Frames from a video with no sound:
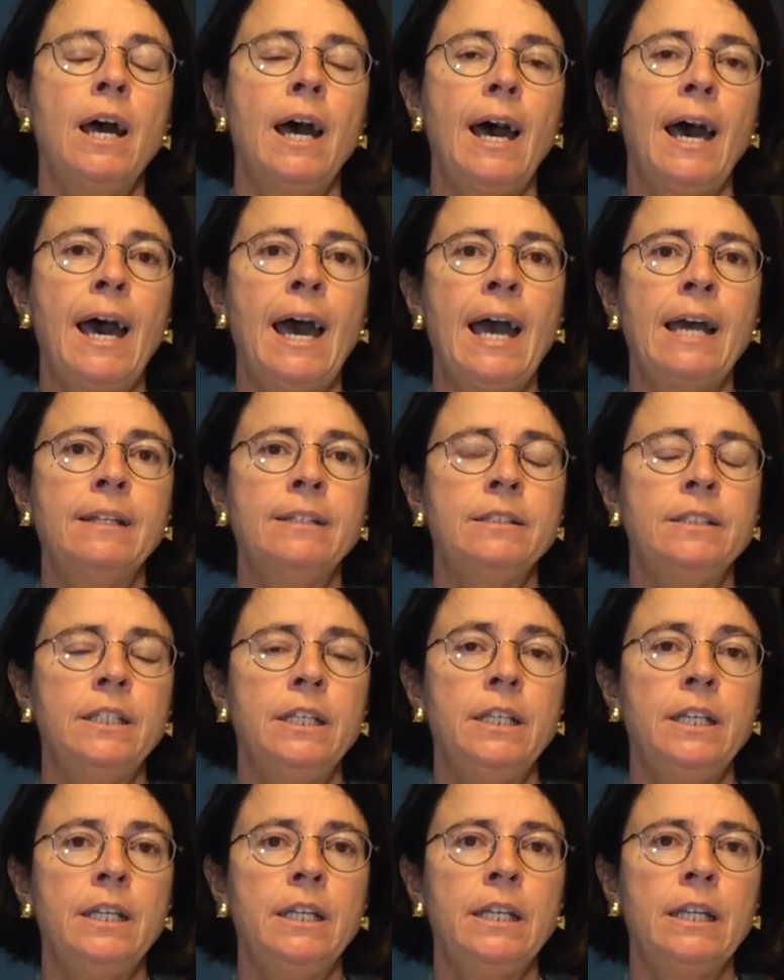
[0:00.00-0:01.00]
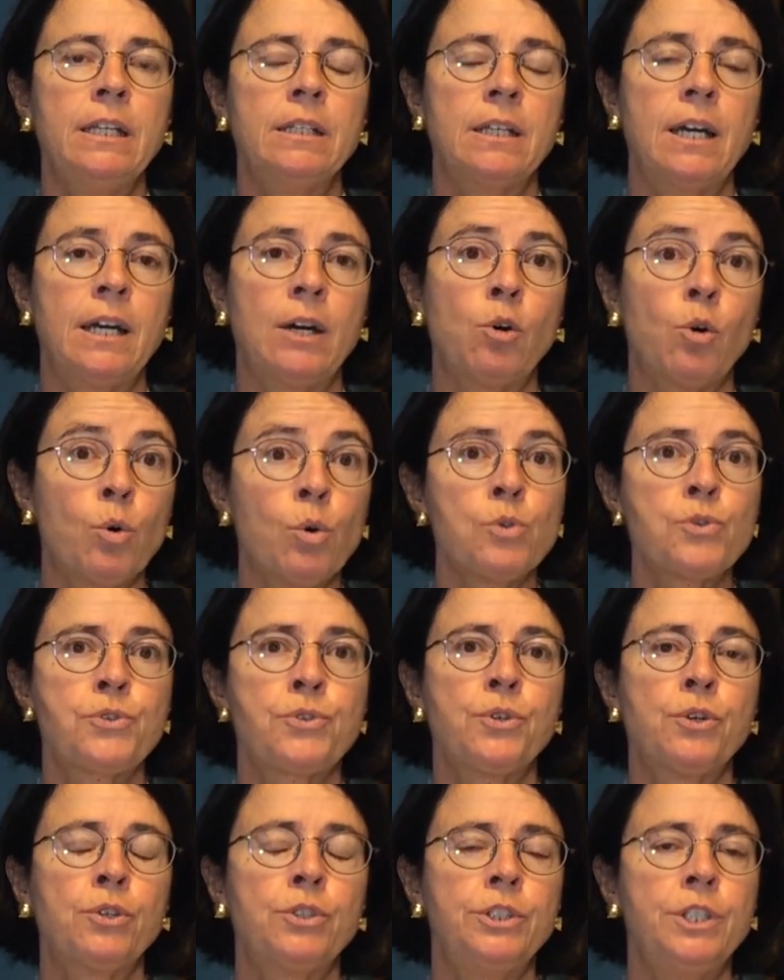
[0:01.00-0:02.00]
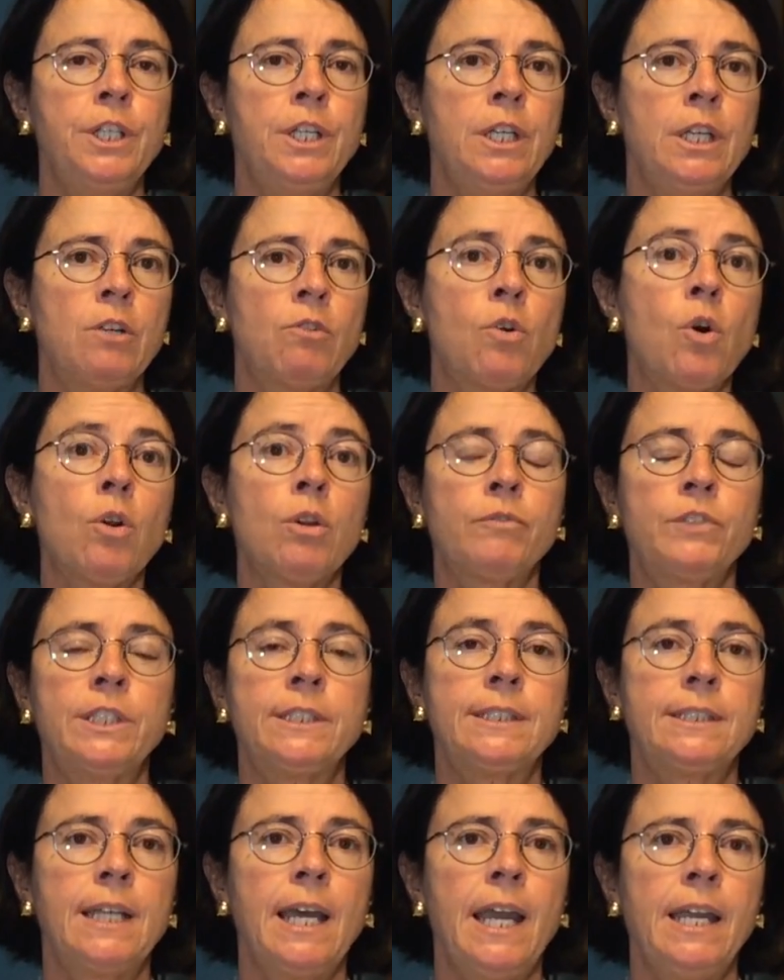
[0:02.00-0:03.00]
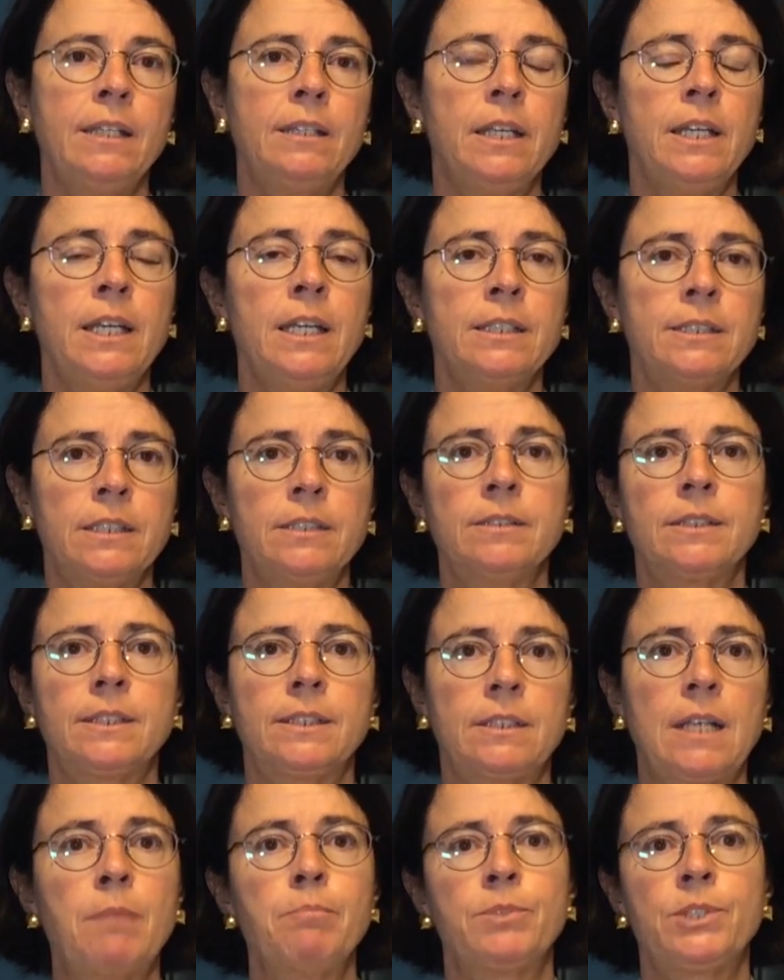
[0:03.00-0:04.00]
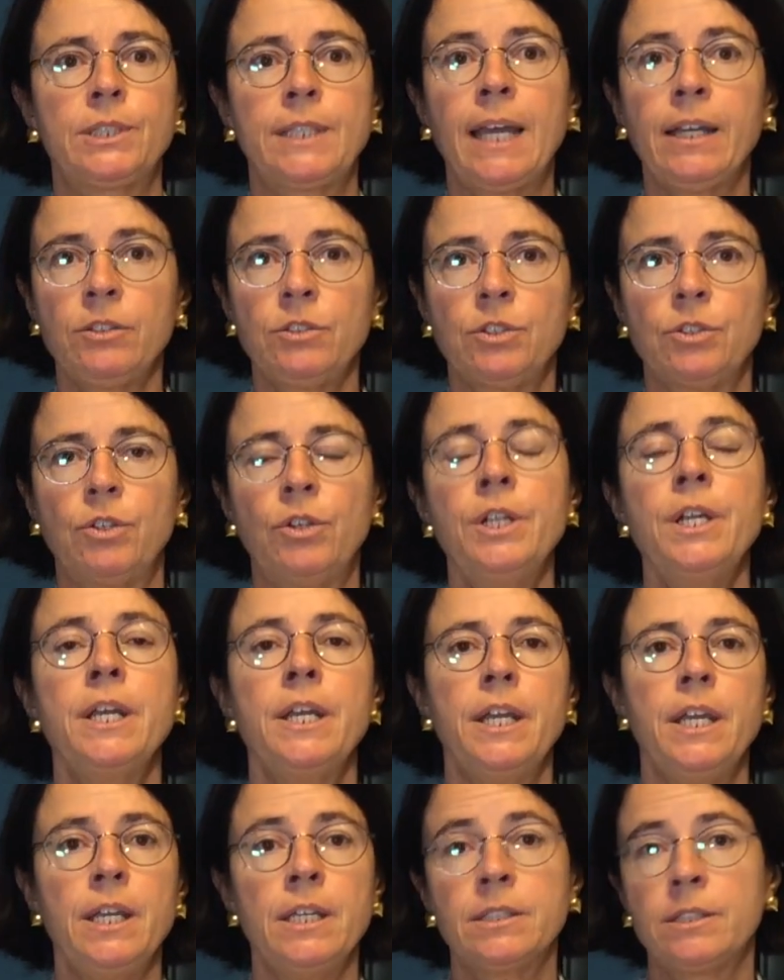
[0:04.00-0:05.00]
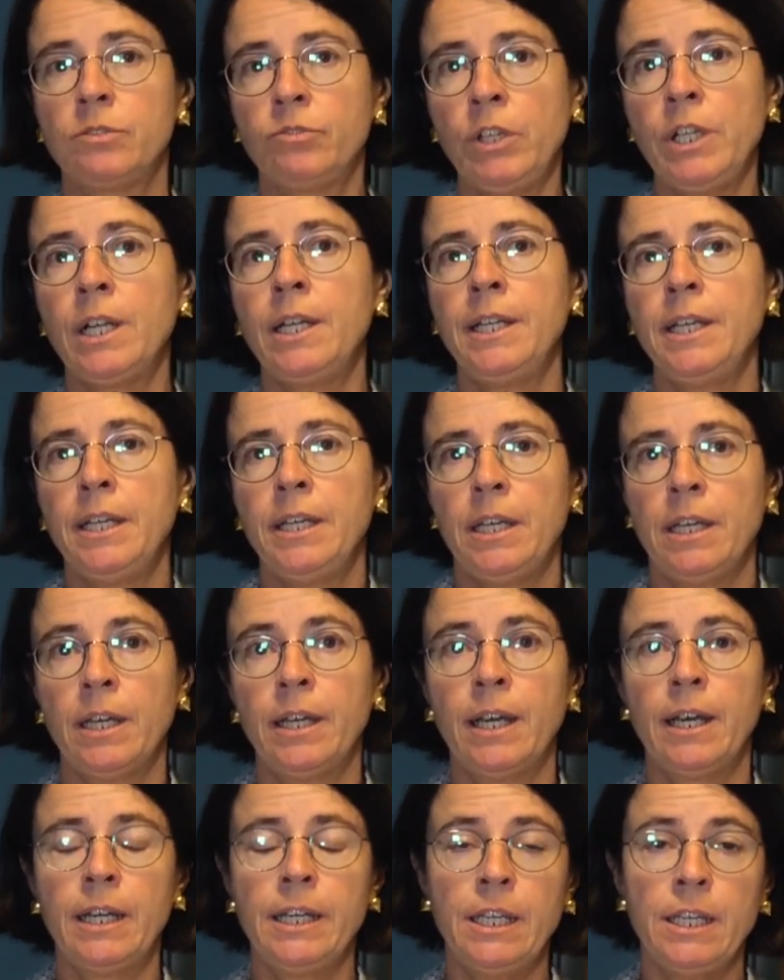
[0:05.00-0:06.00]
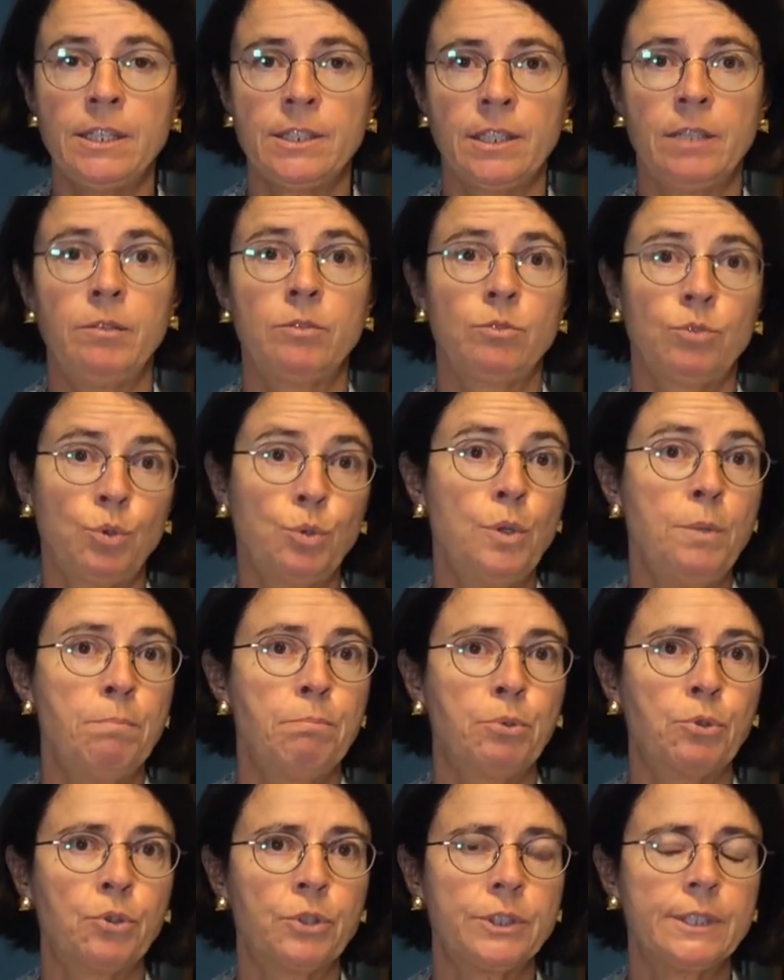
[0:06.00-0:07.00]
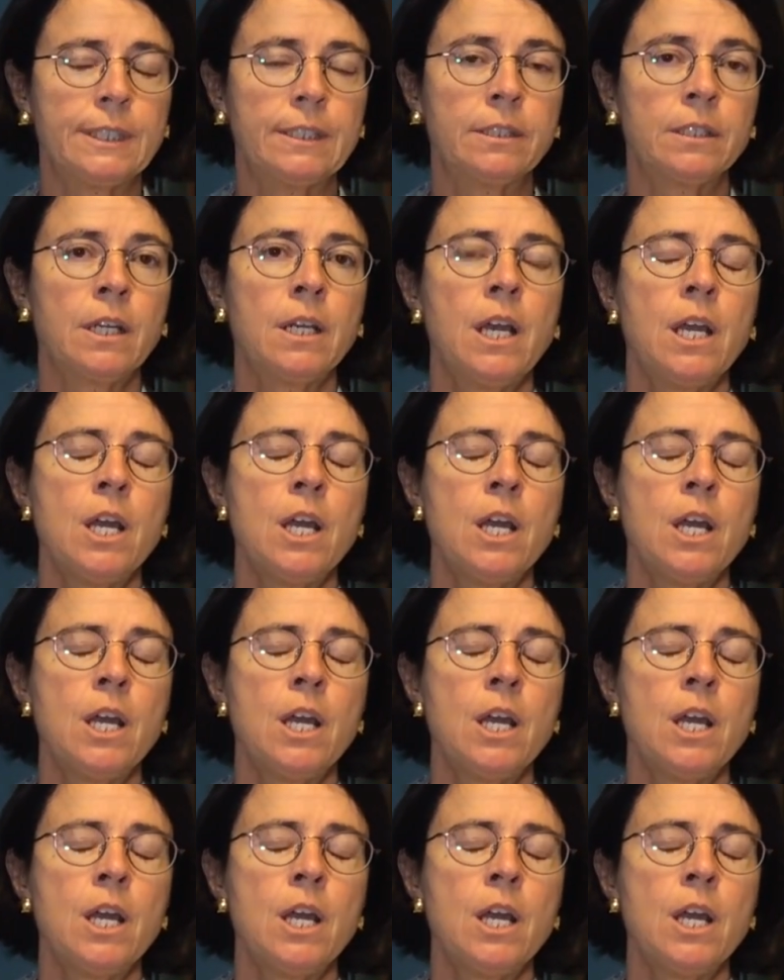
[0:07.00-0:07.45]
And the, also the role of the state is in some sector is really is too important.